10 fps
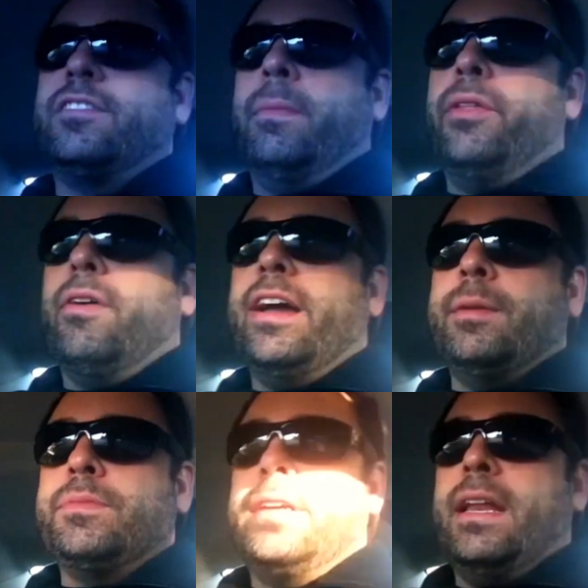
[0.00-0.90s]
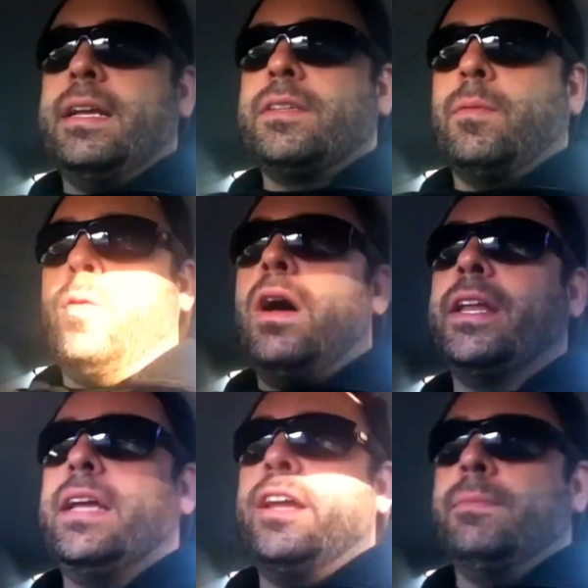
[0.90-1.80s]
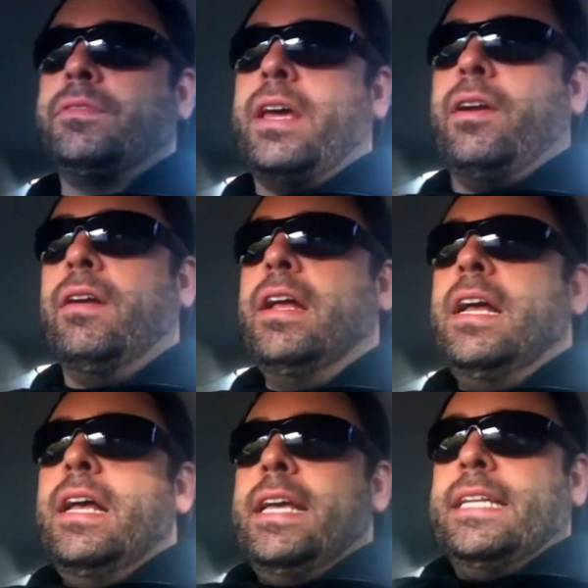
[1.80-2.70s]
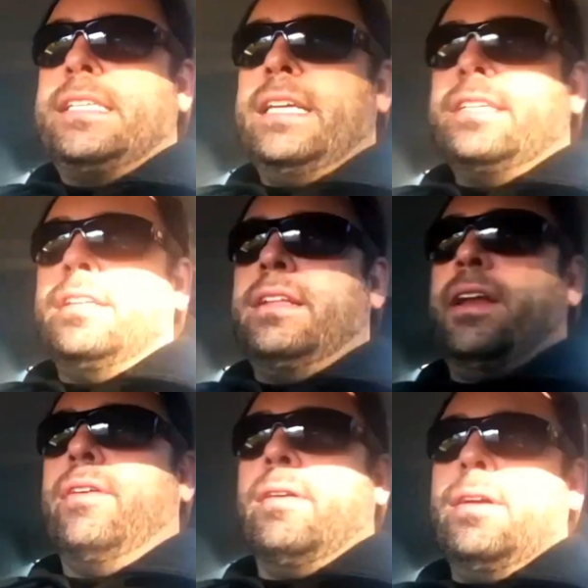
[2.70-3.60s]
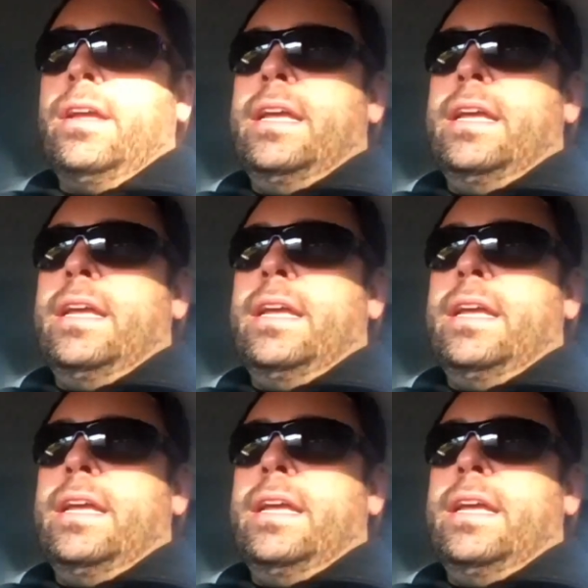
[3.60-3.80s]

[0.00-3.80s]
some other items, getting some quality items that are in season, that are